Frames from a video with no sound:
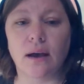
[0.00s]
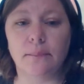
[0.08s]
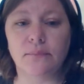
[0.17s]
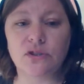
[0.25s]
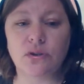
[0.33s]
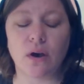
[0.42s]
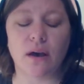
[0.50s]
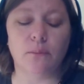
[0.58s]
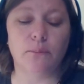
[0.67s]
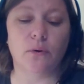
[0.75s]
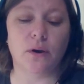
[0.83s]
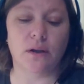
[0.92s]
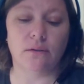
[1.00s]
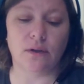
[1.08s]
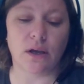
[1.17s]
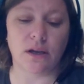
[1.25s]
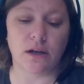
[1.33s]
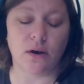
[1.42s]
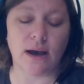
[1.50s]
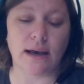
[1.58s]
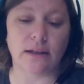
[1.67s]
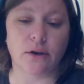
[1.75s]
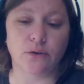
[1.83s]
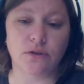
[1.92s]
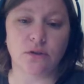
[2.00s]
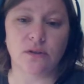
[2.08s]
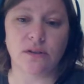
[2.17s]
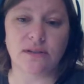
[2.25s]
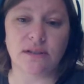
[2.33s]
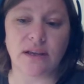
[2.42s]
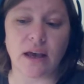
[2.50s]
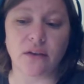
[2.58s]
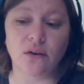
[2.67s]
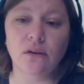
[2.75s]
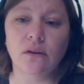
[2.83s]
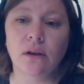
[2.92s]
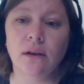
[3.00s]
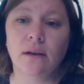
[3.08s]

So I'll put, high-low students together.